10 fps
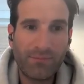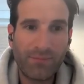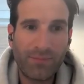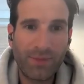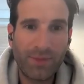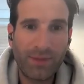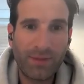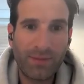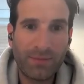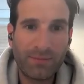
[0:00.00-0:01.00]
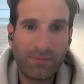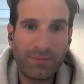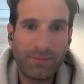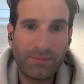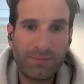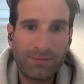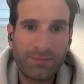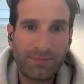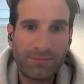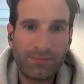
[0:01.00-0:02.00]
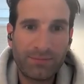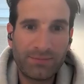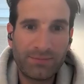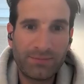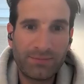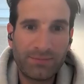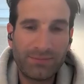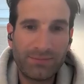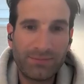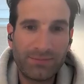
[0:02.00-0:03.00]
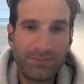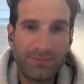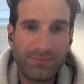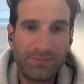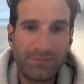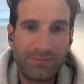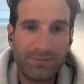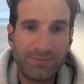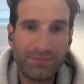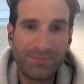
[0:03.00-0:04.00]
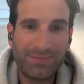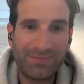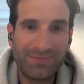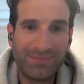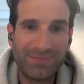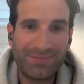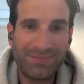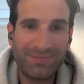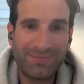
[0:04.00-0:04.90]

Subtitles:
This person isn't speaking.